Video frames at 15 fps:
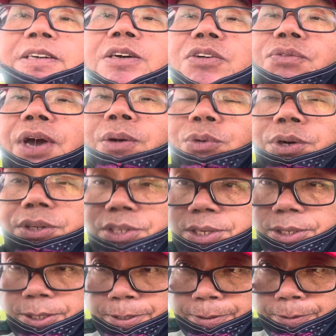favorite
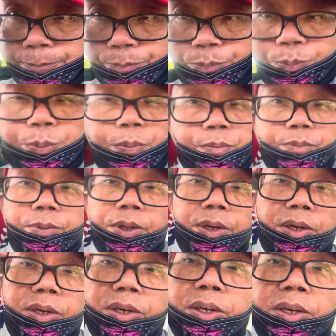um,
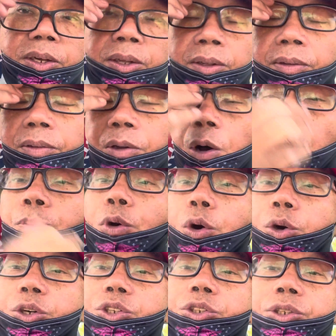home
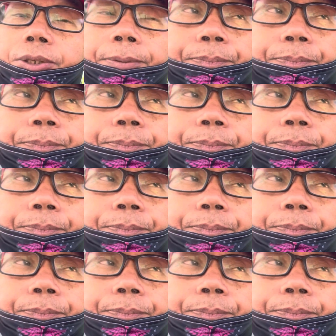course.